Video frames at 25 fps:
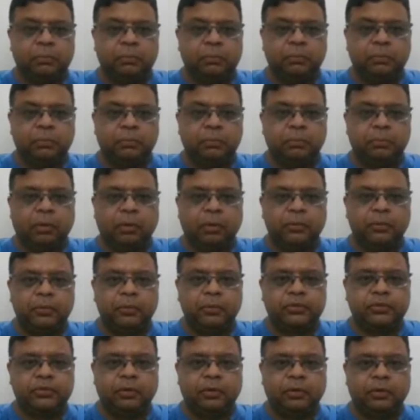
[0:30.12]

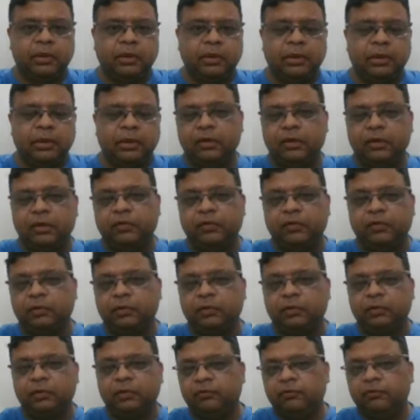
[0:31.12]
almost your real life,
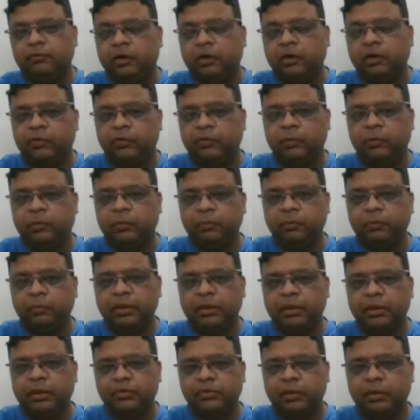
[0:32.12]
and with work from home
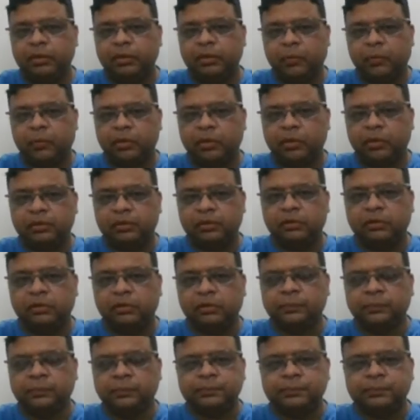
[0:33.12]
being so important,
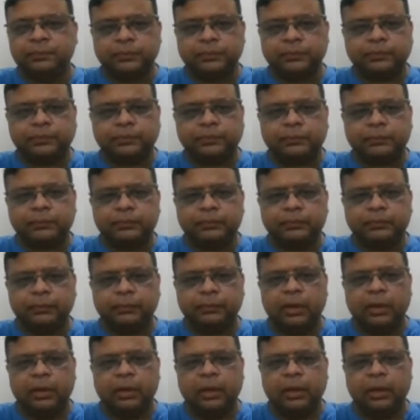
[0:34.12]

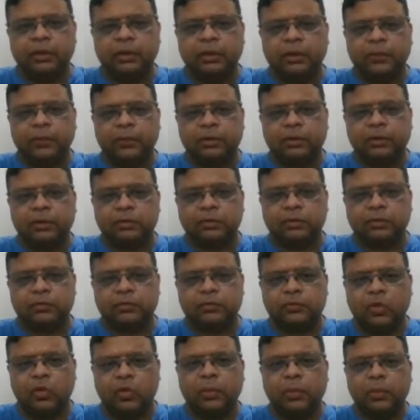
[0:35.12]
and with
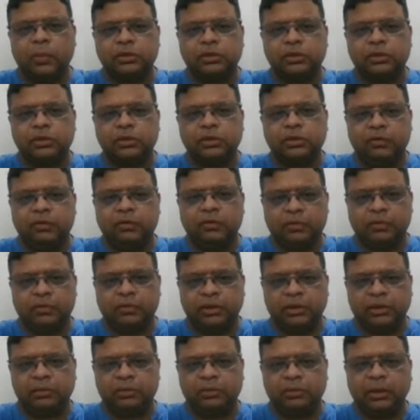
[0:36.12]
so much
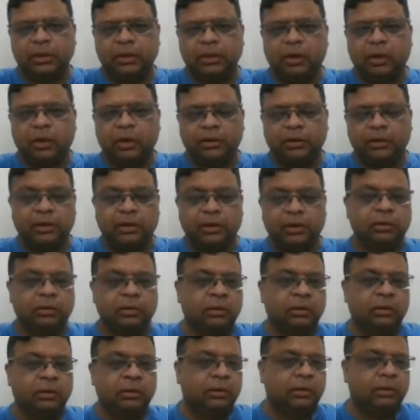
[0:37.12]
information being out there,
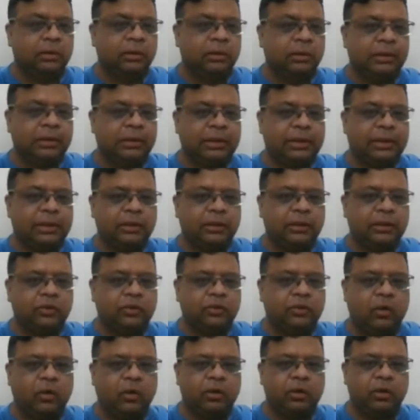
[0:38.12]
getting
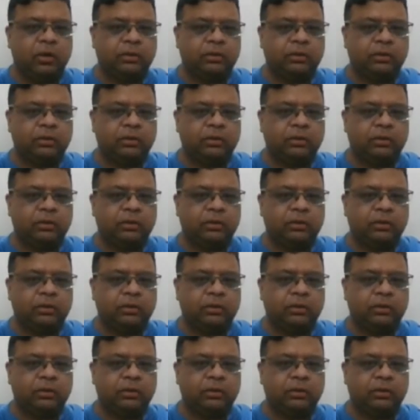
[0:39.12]
your